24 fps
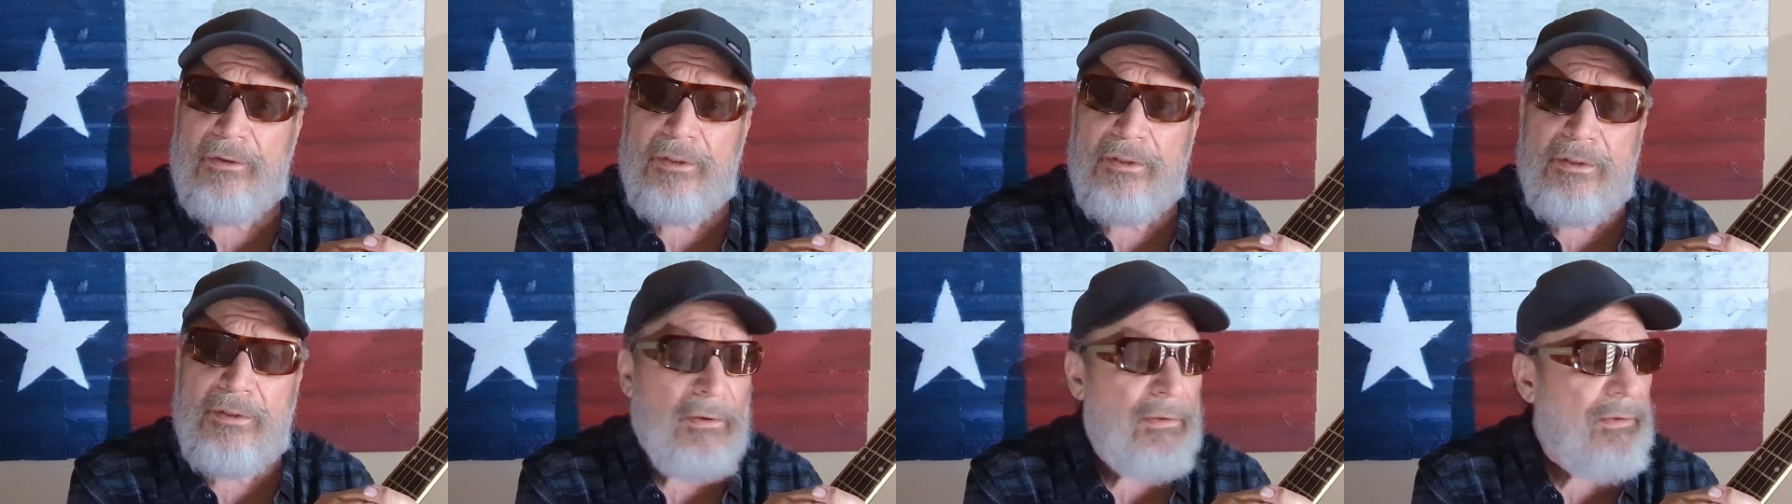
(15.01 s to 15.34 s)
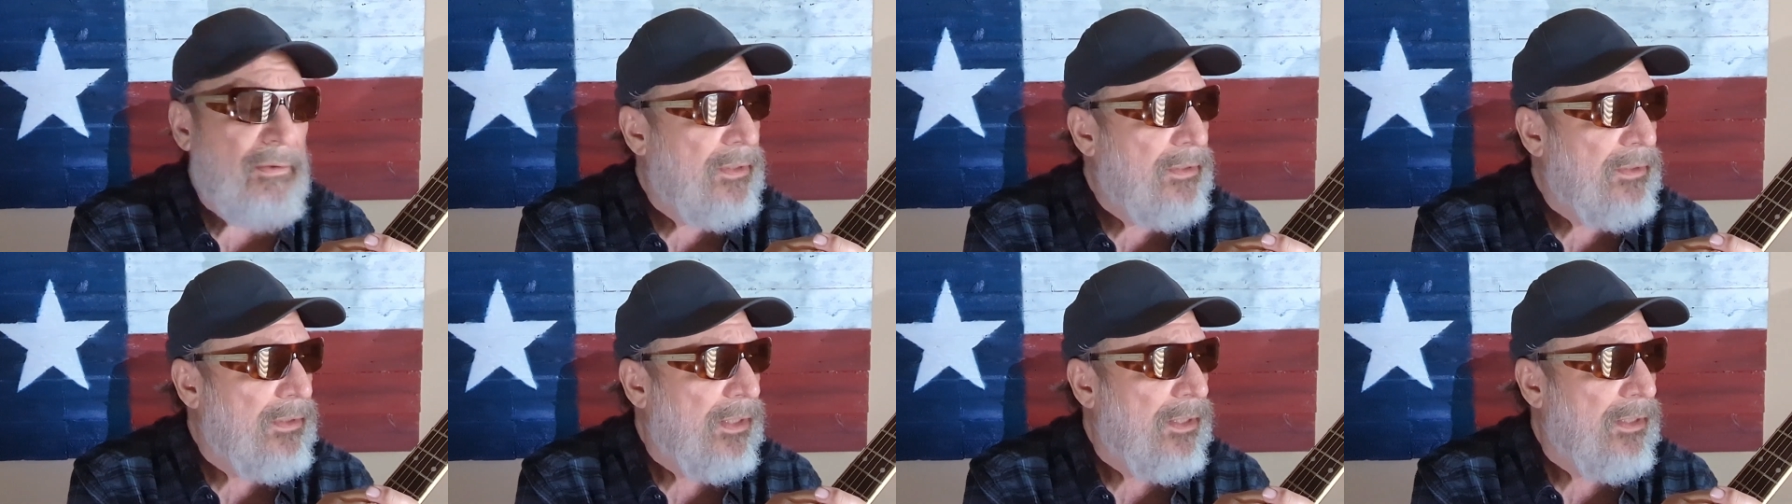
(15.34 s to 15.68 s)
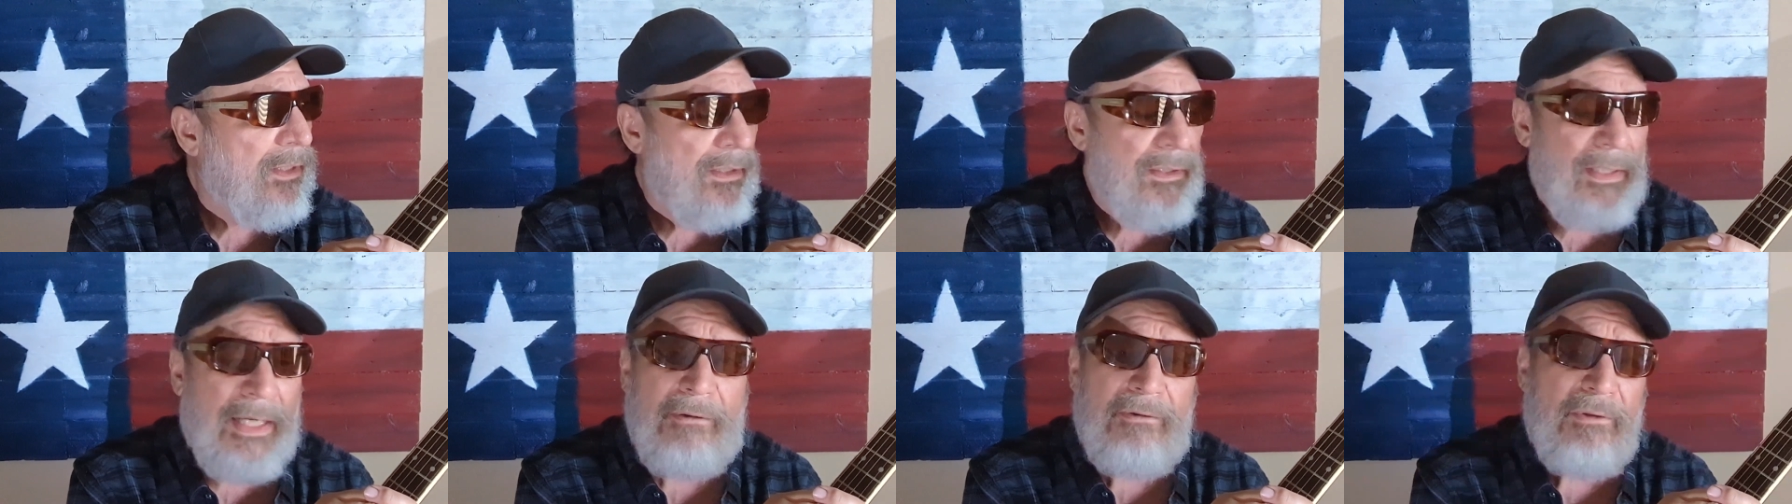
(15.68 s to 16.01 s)
You know, it,
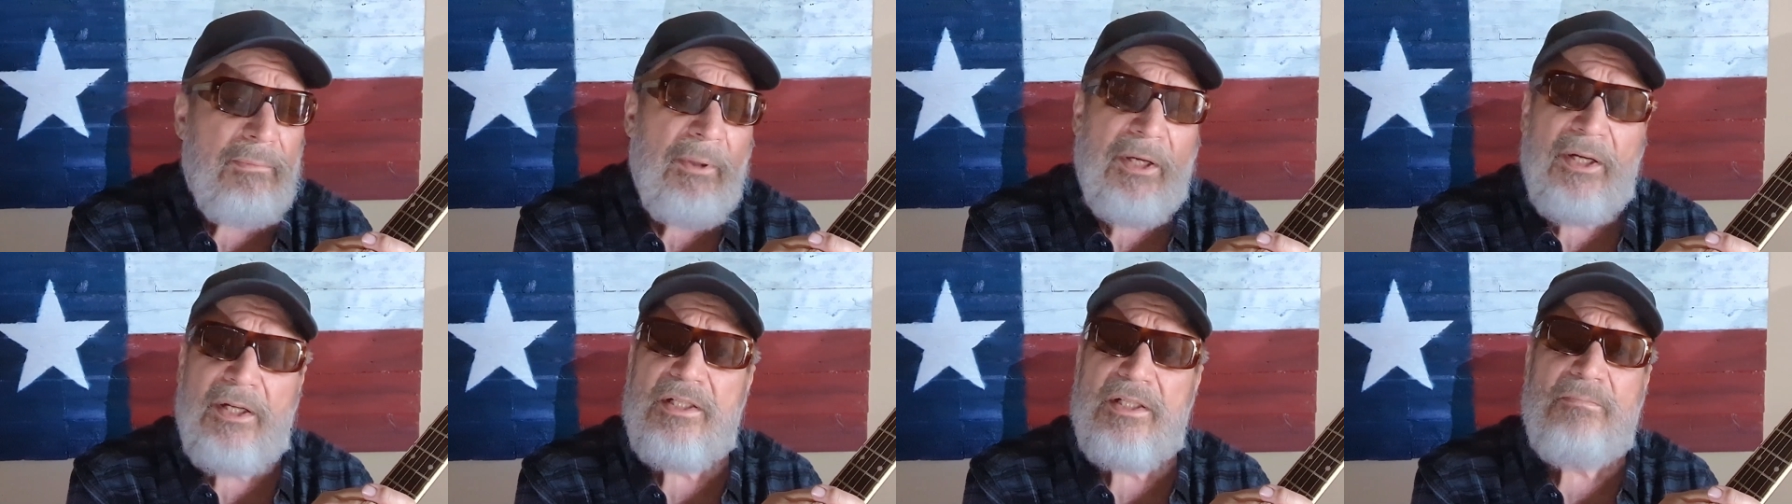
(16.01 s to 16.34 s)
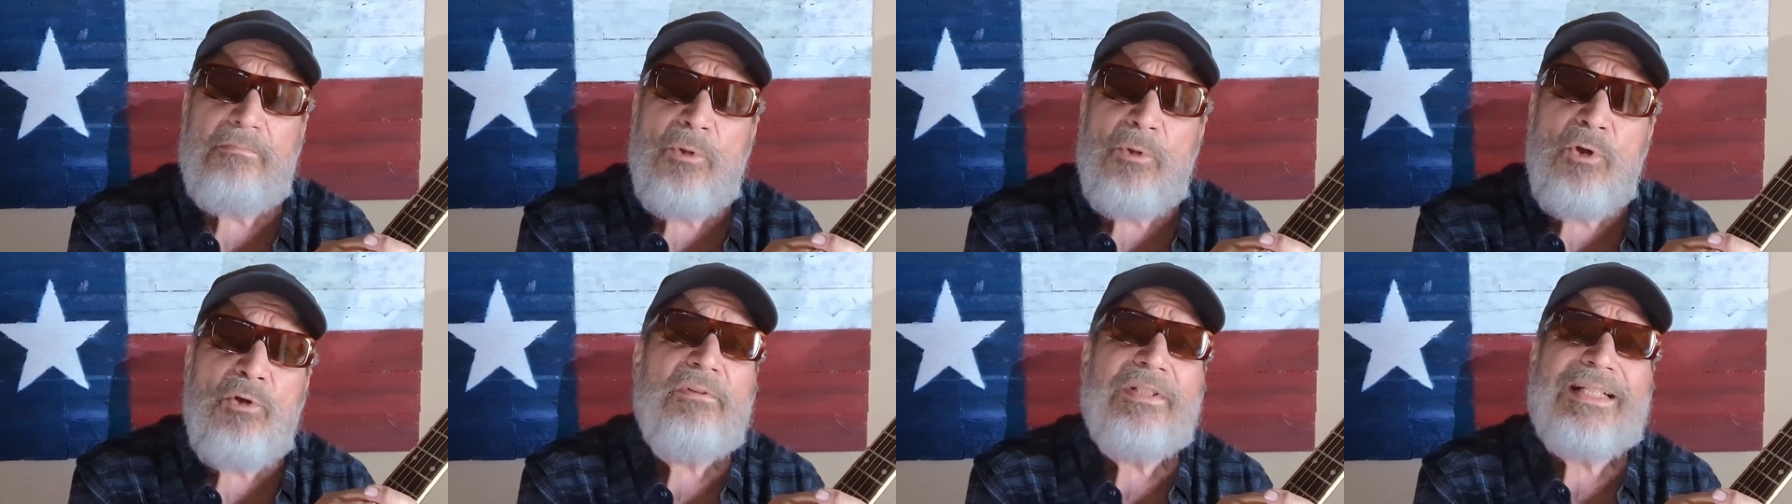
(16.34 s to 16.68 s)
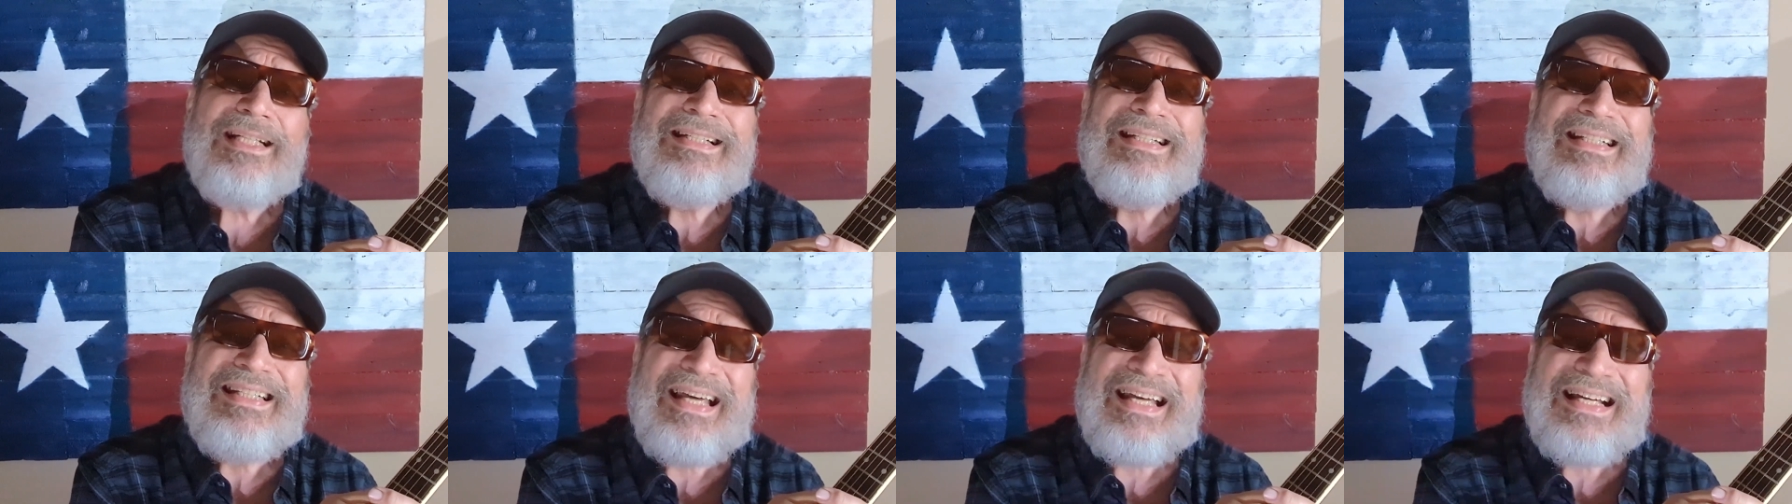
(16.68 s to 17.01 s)
uh, everybody's moving
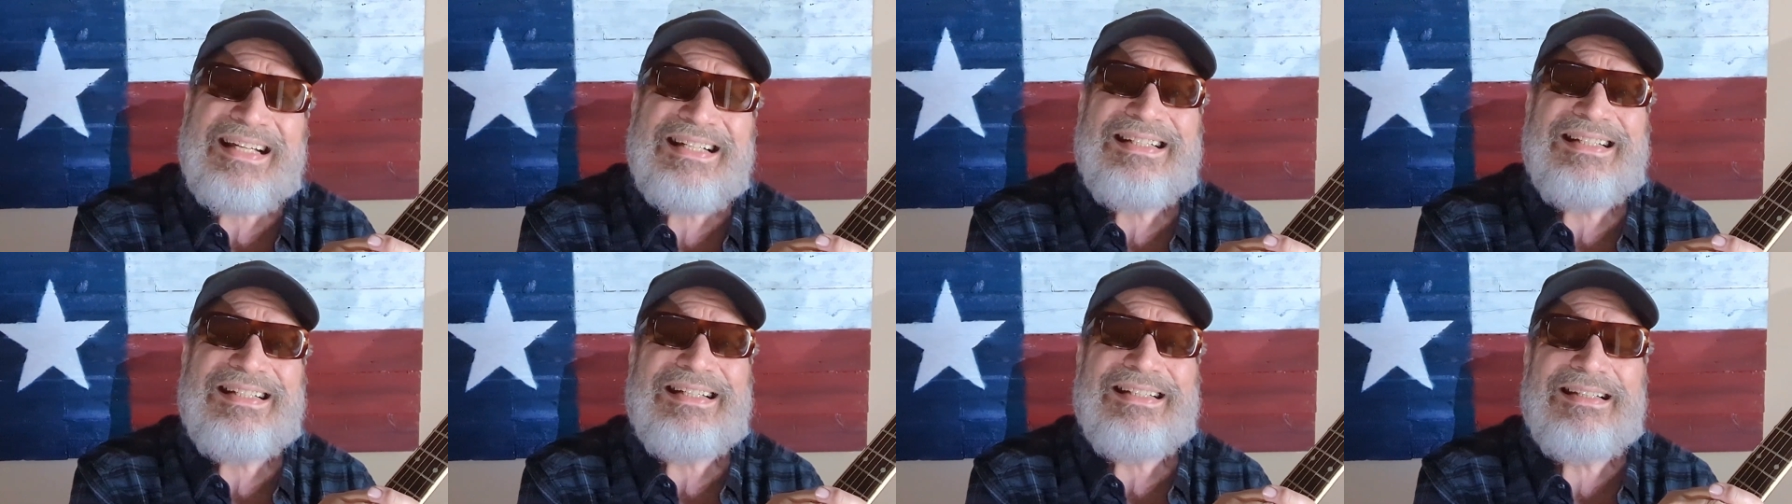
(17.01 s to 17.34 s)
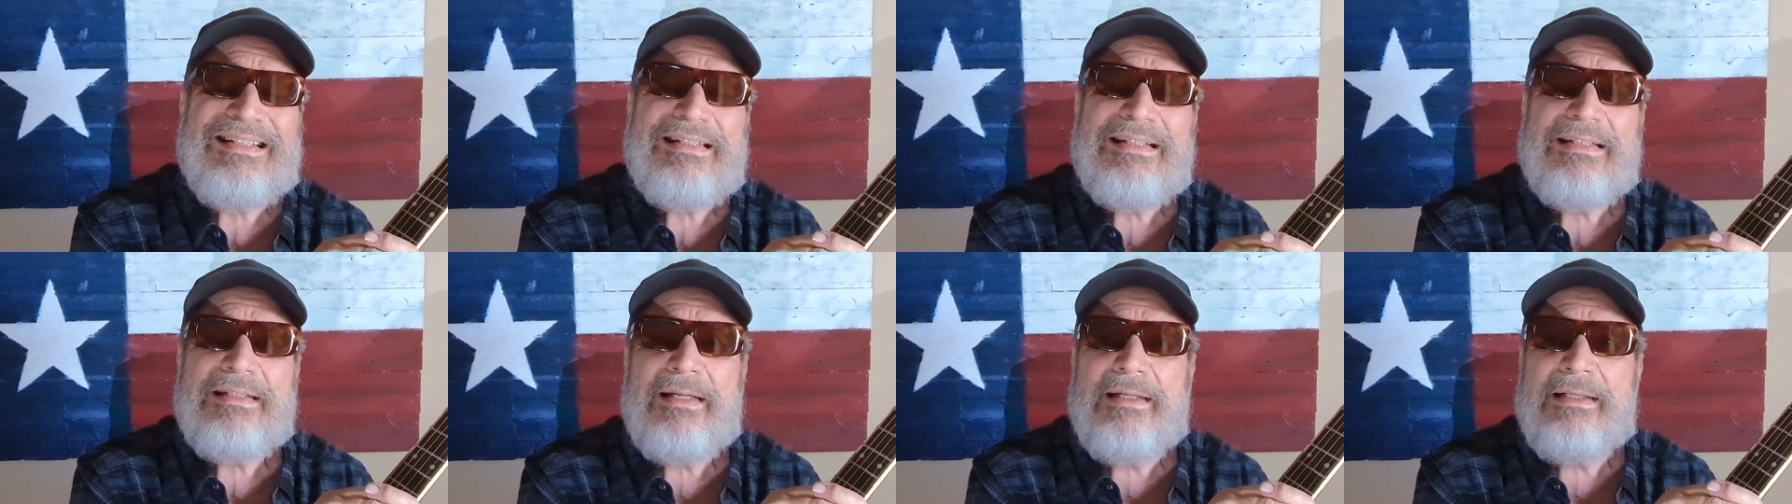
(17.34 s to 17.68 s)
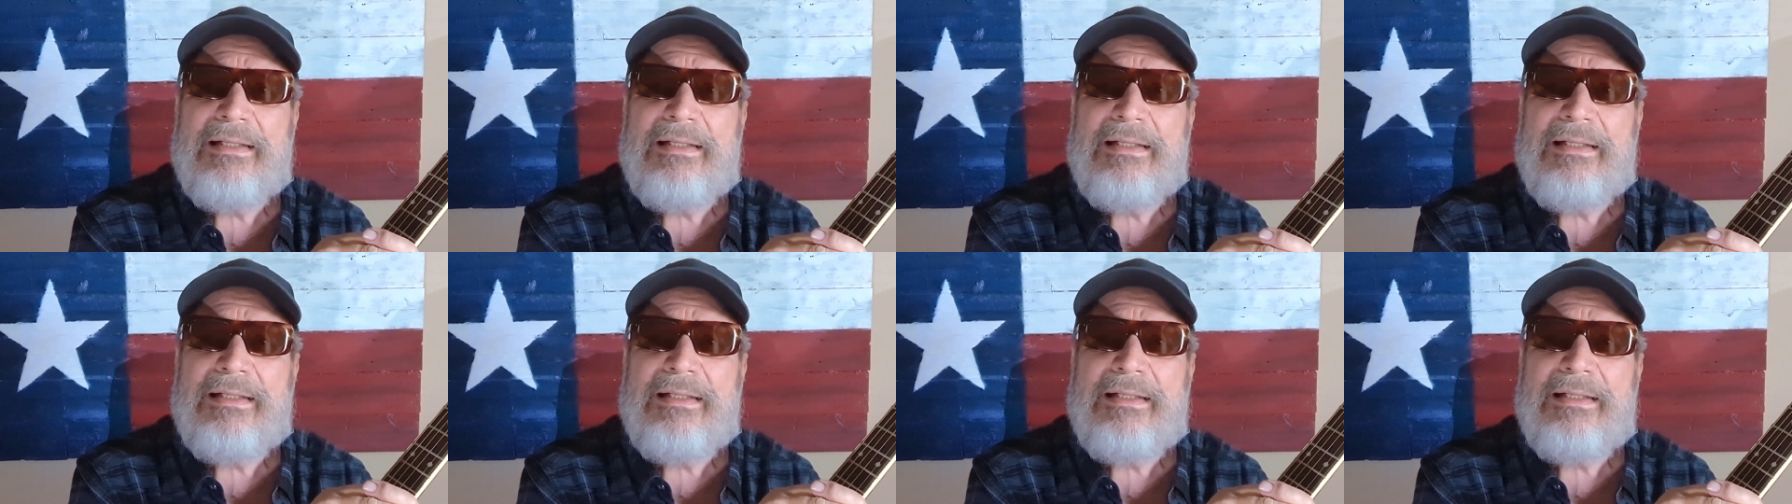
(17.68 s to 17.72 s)
to Texas.